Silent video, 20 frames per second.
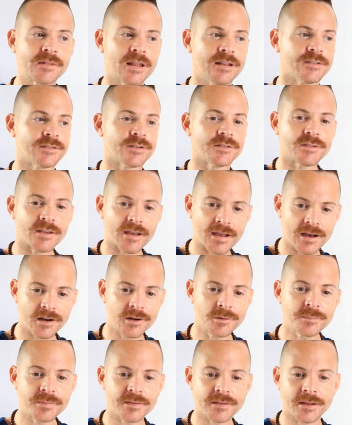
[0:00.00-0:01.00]
And so to
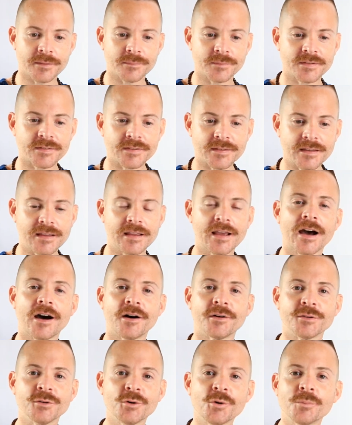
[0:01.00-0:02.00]
help them see
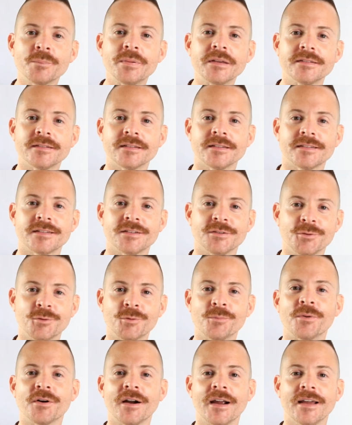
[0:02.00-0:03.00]
how your business and
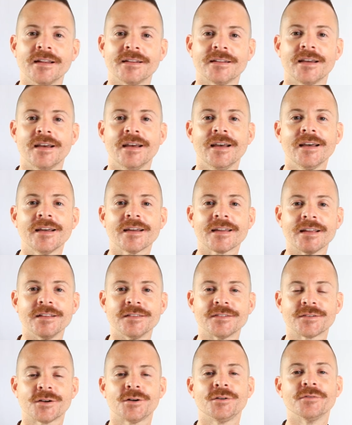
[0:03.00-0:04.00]
your brand
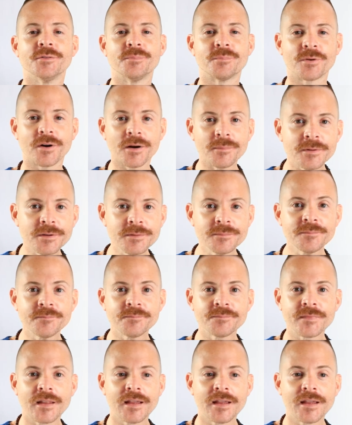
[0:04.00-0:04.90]
can solve a problem,